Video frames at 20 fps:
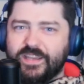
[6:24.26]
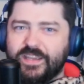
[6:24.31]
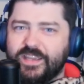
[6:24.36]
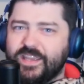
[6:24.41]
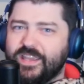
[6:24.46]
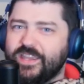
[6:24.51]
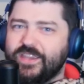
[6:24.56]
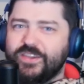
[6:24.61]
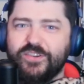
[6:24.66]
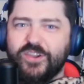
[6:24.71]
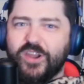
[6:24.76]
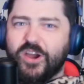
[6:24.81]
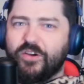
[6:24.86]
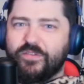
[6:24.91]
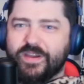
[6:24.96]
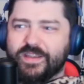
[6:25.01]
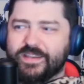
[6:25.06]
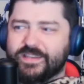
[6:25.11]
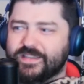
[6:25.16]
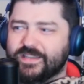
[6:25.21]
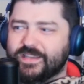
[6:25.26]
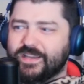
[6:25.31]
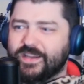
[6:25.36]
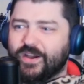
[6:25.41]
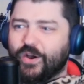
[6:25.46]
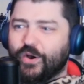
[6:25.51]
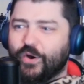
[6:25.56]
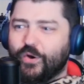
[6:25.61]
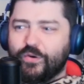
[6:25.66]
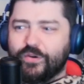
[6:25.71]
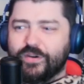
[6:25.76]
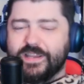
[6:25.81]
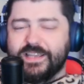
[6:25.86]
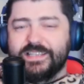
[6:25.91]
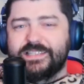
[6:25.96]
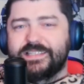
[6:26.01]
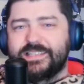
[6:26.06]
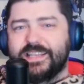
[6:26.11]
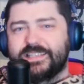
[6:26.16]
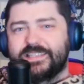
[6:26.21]
You know it. Or he
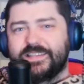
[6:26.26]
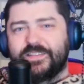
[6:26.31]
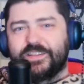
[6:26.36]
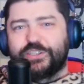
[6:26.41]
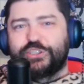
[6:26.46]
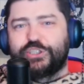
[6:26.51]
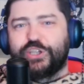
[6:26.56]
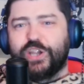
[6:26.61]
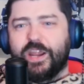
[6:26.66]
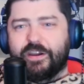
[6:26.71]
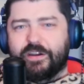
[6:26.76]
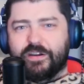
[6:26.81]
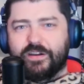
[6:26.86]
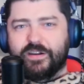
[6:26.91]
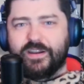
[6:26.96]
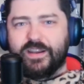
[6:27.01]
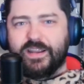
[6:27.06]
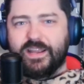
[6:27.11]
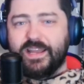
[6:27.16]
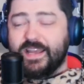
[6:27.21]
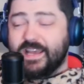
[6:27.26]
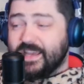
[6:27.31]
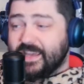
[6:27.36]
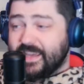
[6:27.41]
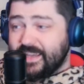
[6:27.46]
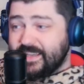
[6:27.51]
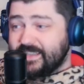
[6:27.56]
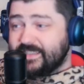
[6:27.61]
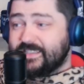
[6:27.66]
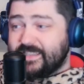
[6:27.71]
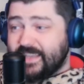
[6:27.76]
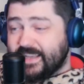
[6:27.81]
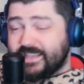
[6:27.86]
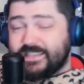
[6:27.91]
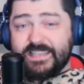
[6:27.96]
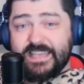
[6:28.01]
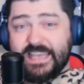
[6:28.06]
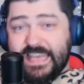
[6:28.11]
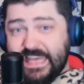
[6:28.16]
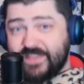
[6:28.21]
sits in the chair. He
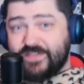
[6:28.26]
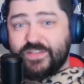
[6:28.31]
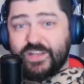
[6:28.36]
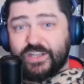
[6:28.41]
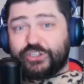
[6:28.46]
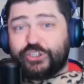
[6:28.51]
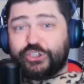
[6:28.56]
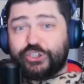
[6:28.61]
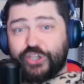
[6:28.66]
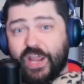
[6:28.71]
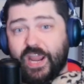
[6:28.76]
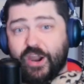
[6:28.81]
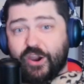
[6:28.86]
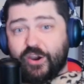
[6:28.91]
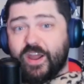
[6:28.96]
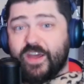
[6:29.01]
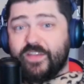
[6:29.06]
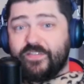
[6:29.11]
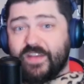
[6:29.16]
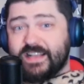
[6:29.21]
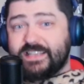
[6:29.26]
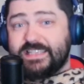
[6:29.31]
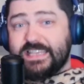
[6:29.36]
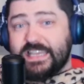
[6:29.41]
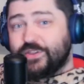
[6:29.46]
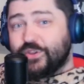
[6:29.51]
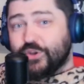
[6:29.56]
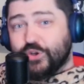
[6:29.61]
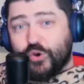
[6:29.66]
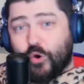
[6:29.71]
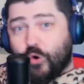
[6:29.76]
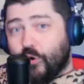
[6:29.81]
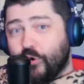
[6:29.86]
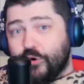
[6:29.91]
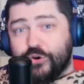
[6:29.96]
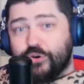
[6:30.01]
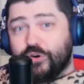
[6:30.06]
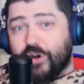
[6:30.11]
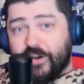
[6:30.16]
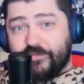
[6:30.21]
sits in the chair that's in the
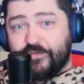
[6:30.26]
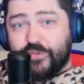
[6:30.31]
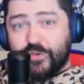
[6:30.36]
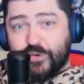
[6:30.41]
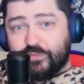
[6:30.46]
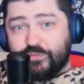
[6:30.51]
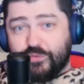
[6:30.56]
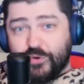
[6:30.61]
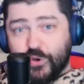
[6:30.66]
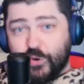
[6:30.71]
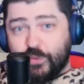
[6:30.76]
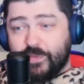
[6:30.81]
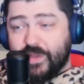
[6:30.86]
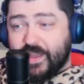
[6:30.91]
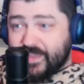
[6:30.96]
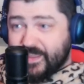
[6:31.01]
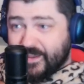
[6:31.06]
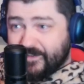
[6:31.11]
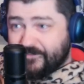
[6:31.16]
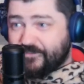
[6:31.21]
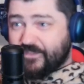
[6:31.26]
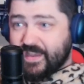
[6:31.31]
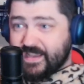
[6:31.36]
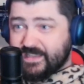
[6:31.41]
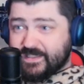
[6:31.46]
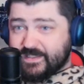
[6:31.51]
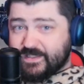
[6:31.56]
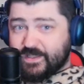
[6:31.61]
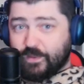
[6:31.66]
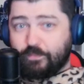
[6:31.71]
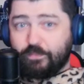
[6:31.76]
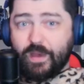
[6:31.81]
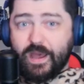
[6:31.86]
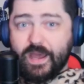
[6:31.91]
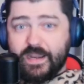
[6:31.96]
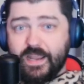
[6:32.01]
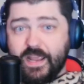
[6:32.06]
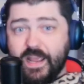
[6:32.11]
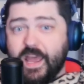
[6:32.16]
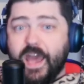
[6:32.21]
corner of the room that faces the
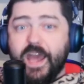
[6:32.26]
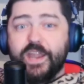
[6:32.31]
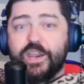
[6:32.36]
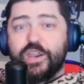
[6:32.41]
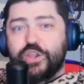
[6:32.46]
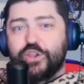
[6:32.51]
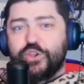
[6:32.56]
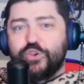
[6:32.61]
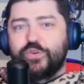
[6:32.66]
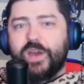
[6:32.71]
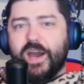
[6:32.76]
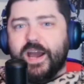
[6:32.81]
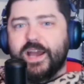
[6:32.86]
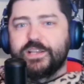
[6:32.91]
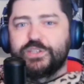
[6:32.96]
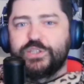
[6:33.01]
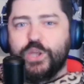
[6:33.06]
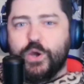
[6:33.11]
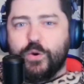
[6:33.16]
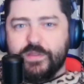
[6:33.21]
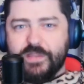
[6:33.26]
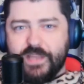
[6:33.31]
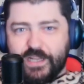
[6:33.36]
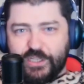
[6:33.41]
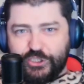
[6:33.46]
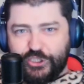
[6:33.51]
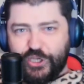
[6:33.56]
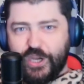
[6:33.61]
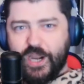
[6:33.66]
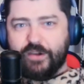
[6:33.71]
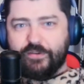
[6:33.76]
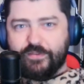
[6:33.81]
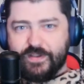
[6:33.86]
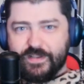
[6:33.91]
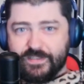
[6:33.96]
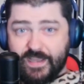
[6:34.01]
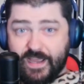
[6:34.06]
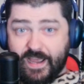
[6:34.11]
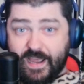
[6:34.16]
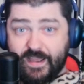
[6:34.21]
bed. And you guys know what that chair
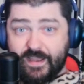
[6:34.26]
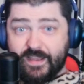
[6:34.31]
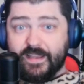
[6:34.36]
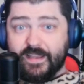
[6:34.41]
is, huh?